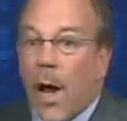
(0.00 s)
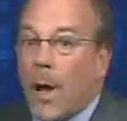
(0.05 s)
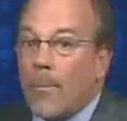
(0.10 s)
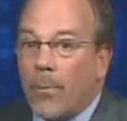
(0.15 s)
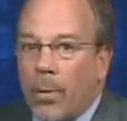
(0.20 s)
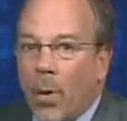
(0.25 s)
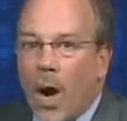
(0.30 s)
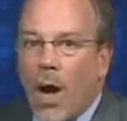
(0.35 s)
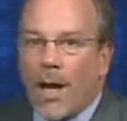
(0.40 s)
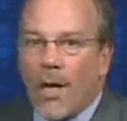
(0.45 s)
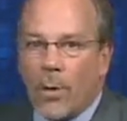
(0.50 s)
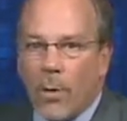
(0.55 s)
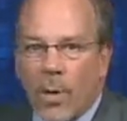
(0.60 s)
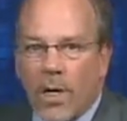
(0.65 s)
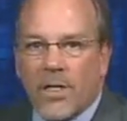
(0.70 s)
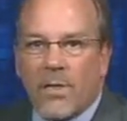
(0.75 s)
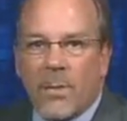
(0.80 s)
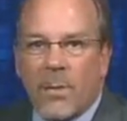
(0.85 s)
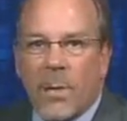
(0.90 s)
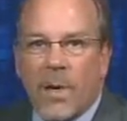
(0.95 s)
I'm Brian
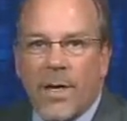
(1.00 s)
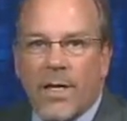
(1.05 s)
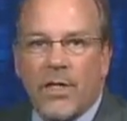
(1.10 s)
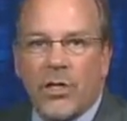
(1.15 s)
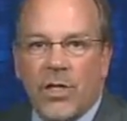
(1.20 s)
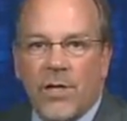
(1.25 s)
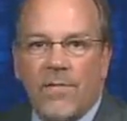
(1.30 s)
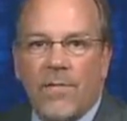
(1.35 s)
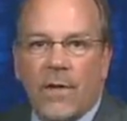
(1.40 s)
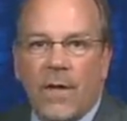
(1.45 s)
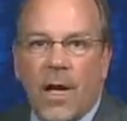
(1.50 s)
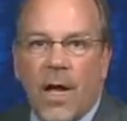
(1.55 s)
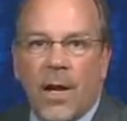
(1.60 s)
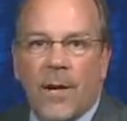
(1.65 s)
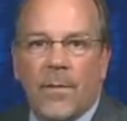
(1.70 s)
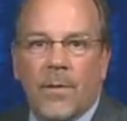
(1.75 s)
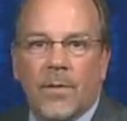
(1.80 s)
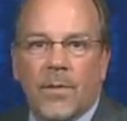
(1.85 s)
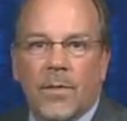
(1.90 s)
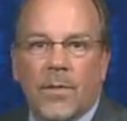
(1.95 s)
Westbury, Chief
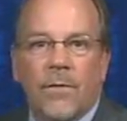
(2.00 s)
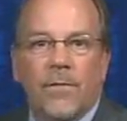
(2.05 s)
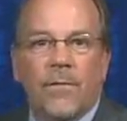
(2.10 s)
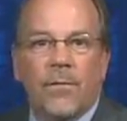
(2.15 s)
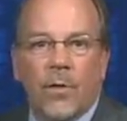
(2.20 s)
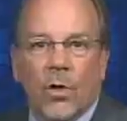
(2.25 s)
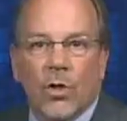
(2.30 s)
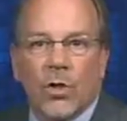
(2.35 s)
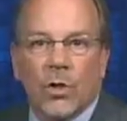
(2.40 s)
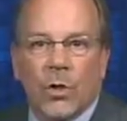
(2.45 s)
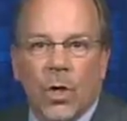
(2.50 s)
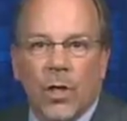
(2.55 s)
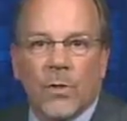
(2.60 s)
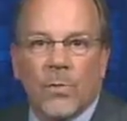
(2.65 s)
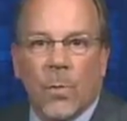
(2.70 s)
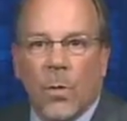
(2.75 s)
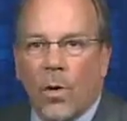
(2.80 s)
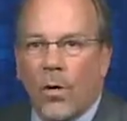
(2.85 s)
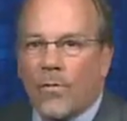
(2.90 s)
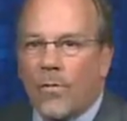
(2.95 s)
Economist at First
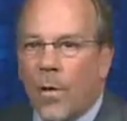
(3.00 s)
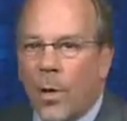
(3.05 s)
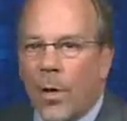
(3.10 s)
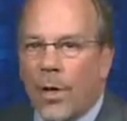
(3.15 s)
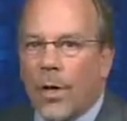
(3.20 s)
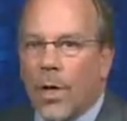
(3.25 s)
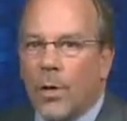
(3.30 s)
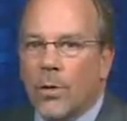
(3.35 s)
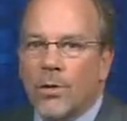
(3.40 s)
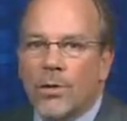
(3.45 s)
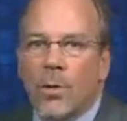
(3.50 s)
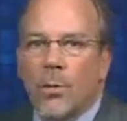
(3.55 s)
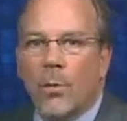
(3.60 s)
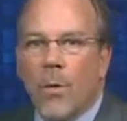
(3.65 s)
Trust Portfolios.